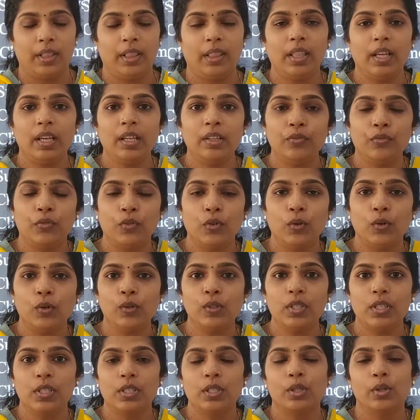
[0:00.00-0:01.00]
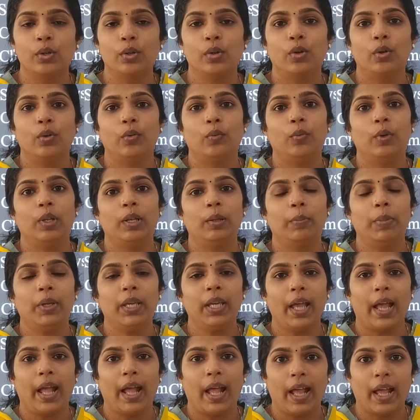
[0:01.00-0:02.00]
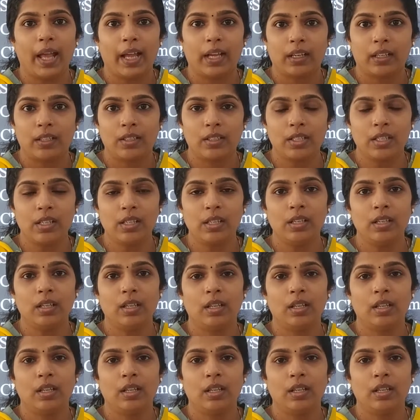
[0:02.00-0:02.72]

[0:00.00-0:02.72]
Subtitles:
That force will be acting